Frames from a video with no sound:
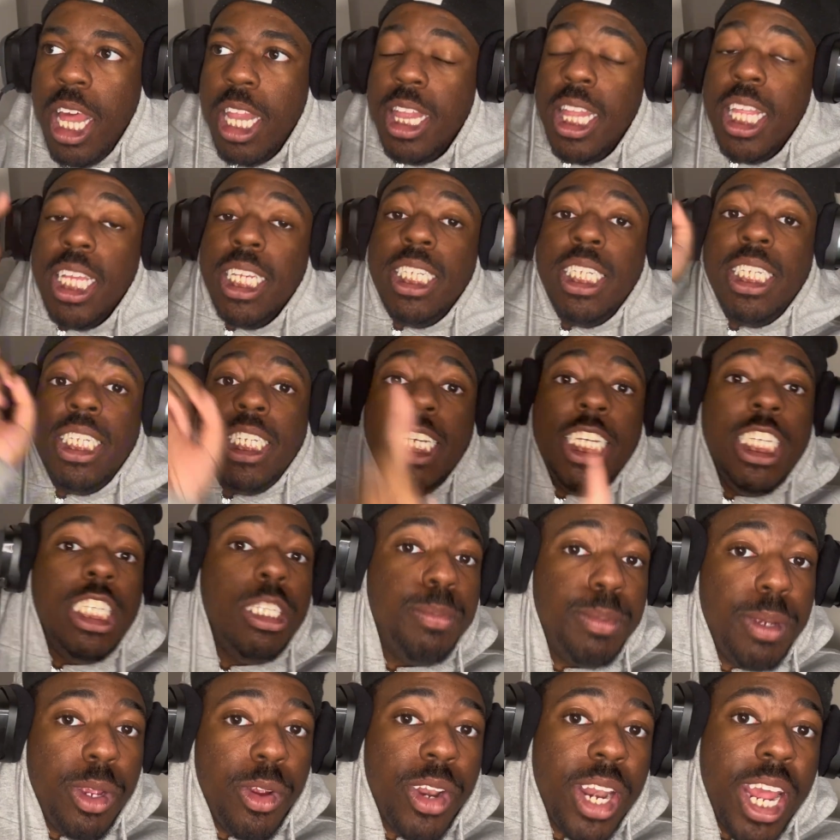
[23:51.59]
The Sea
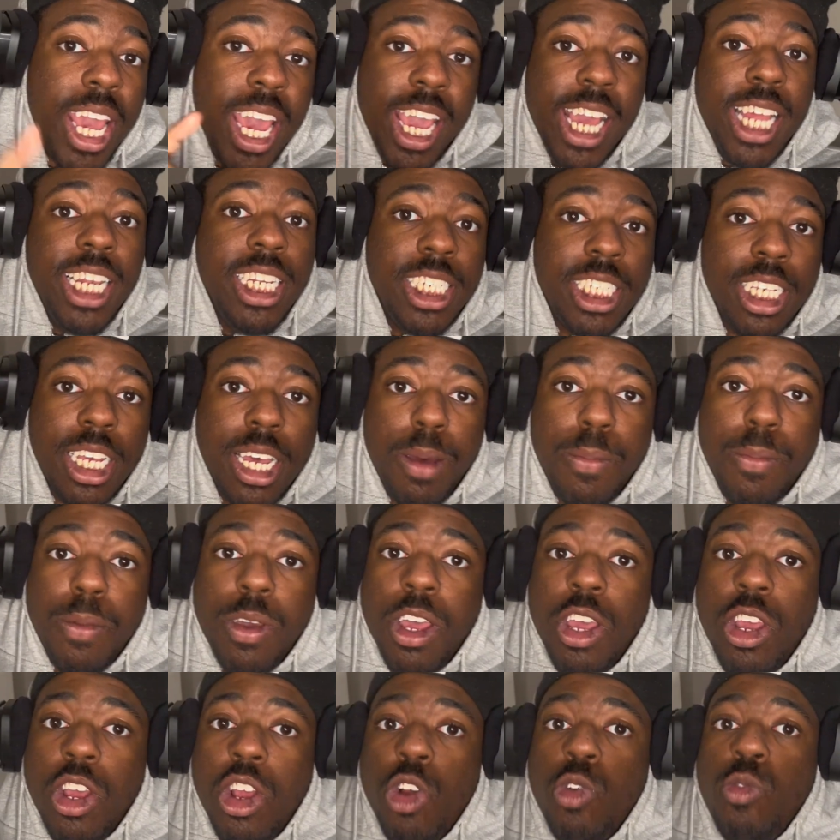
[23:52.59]
Spirit ends
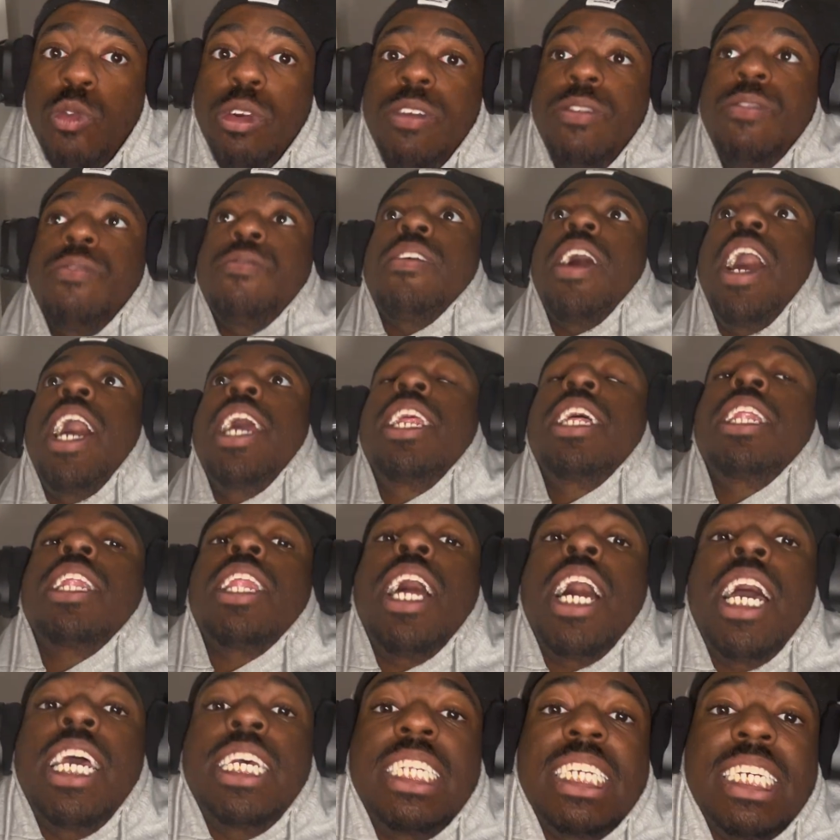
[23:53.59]
up
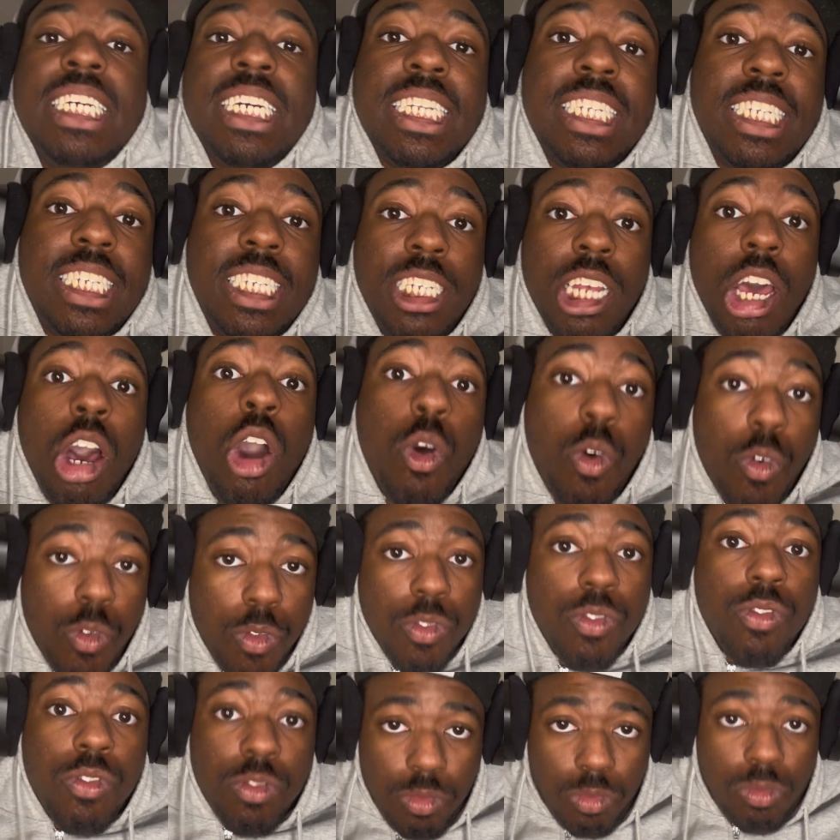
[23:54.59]
revitalizing
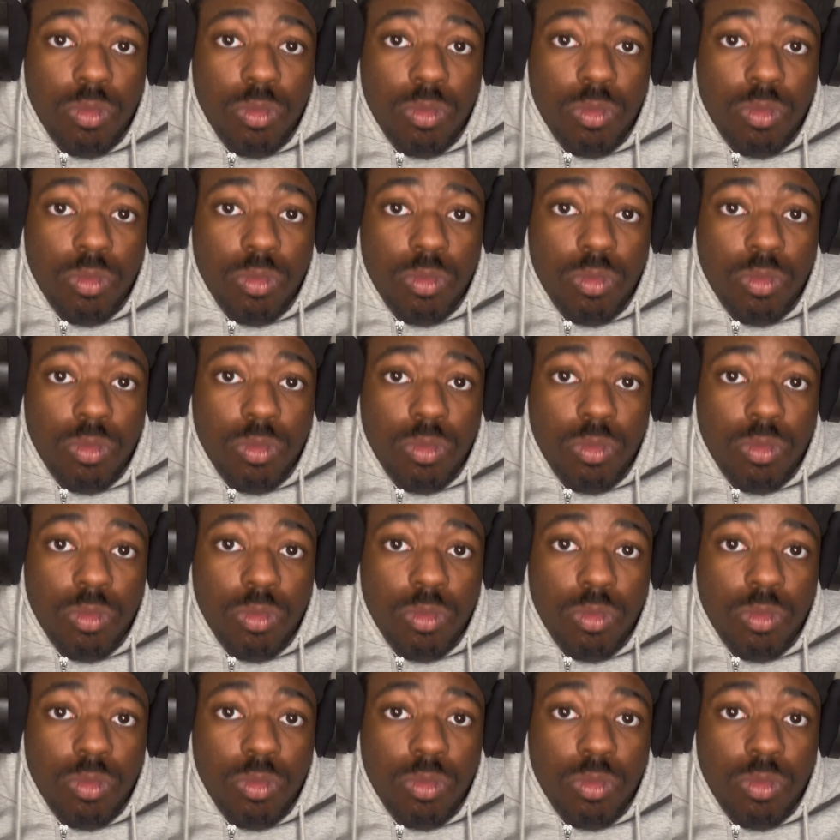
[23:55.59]
itself